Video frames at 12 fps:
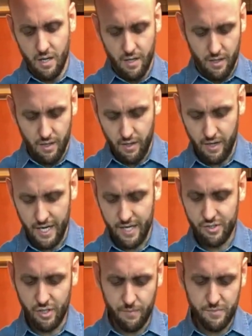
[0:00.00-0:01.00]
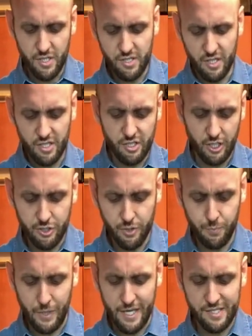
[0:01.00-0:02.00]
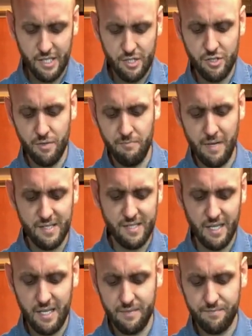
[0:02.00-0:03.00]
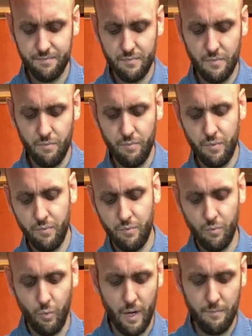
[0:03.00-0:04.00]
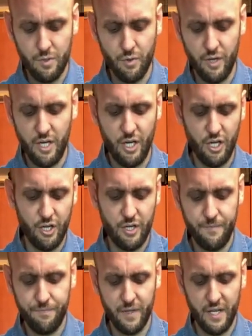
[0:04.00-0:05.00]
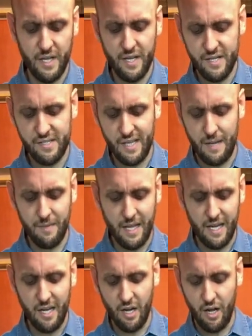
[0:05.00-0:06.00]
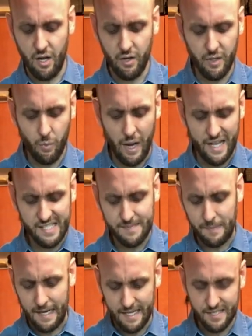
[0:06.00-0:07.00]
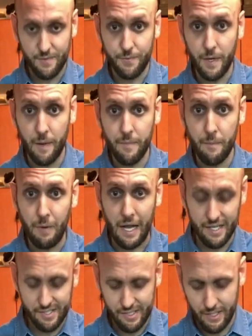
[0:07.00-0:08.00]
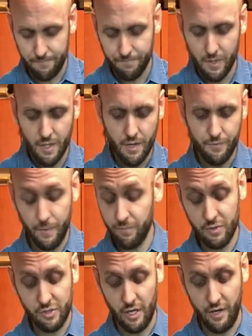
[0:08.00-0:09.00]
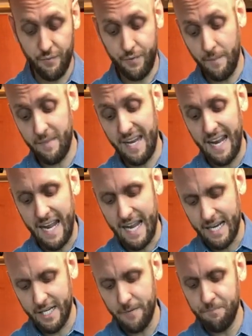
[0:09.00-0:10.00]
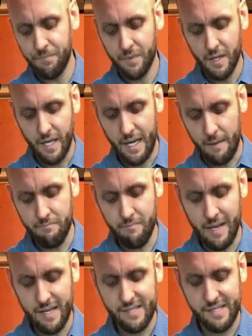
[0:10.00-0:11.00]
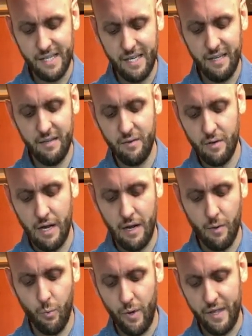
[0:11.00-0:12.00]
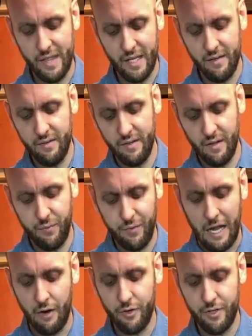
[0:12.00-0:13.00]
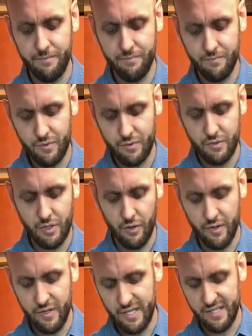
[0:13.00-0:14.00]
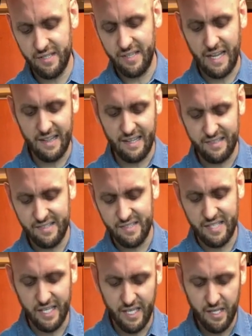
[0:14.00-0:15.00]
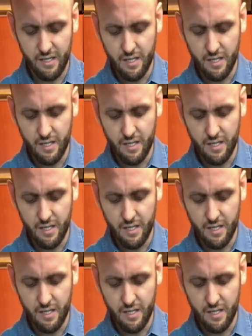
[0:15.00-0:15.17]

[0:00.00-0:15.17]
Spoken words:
Alright, so I'm just gonna start to press it, to mix it. What I'm doing here is I'm getting all the wet spots from the pasta, from the egg, and I'm mixing with the flour so it doesn't get like sticky.